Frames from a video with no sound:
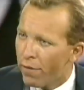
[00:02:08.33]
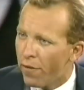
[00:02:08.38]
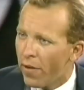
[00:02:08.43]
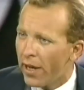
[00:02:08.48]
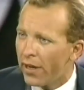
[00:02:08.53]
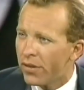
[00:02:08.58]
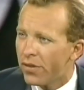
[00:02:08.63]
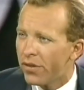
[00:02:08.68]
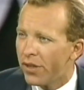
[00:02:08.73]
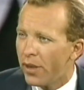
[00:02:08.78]

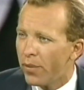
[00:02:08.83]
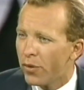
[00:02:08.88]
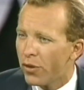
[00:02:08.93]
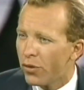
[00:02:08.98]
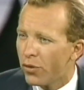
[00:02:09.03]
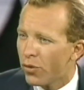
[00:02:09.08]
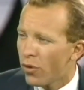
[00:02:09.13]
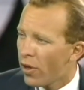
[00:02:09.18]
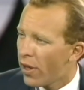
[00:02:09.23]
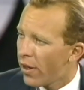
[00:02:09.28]
fight seemed
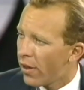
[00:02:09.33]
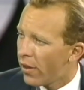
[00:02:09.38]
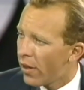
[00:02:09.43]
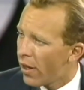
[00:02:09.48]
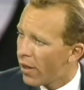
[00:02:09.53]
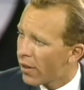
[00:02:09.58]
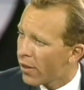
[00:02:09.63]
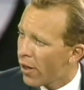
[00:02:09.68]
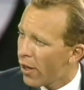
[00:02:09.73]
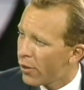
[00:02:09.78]
to draw out a
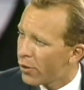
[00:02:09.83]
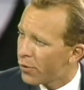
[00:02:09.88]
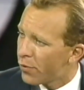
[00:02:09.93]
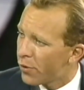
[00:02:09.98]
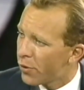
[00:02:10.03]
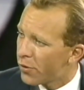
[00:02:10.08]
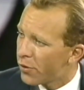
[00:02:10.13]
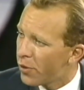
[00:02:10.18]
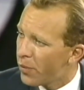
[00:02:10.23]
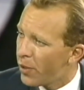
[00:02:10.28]
lot of
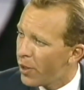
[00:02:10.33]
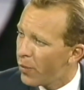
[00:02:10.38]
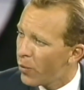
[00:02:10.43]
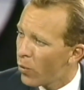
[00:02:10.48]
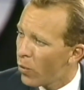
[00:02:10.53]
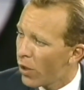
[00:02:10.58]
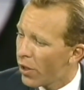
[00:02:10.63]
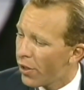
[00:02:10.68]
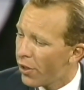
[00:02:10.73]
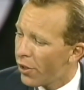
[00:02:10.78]
controversy.
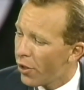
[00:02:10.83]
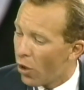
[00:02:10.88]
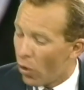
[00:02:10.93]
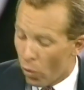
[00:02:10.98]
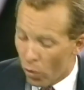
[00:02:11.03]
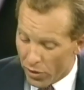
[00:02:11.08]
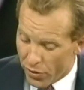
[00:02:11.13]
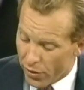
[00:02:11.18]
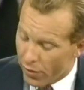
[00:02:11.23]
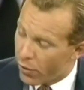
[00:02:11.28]
People wanted to
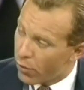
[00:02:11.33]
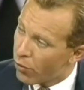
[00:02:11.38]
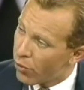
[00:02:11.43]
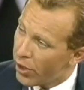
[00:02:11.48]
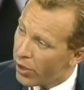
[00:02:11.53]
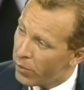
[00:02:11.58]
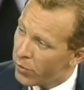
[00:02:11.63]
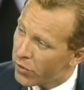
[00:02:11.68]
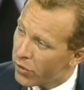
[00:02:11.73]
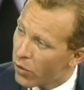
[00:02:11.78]
know, was it the
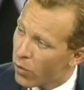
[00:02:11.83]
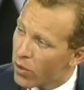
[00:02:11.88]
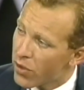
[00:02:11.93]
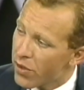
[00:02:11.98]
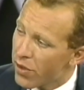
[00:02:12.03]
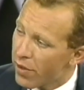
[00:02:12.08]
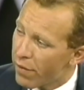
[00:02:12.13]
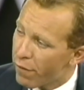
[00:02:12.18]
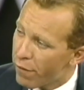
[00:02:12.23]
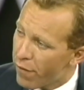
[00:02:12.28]
ribs or
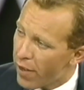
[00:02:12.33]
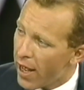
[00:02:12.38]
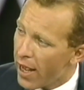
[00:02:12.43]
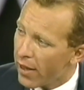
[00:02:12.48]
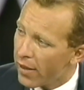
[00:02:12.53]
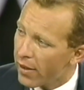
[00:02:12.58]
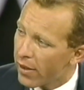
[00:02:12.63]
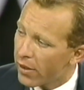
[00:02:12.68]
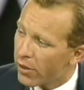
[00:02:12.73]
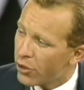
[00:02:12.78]
was it the
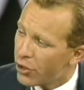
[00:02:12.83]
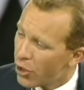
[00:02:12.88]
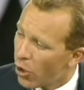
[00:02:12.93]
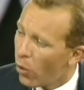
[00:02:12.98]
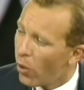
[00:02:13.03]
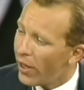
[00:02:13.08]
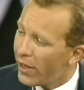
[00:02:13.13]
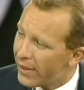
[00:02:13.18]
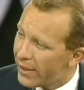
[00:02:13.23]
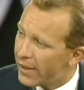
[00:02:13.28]
fact that
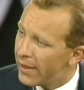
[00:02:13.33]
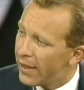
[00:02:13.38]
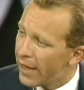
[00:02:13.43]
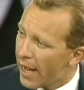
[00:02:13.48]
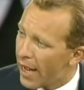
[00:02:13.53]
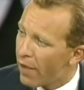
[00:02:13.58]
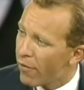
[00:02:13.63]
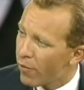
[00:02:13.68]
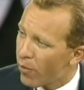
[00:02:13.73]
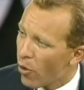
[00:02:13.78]
Joey
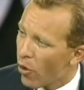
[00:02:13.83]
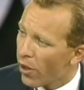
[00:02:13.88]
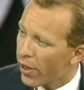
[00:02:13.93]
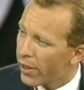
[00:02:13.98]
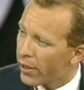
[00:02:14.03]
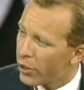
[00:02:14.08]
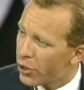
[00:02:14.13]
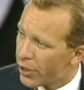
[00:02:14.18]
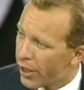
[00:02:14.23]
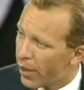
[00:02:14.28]
didn't have
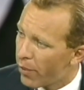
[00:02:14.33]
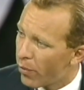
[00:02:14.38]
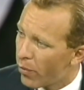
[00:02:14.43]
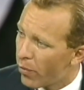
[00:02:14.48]
Mark in shape?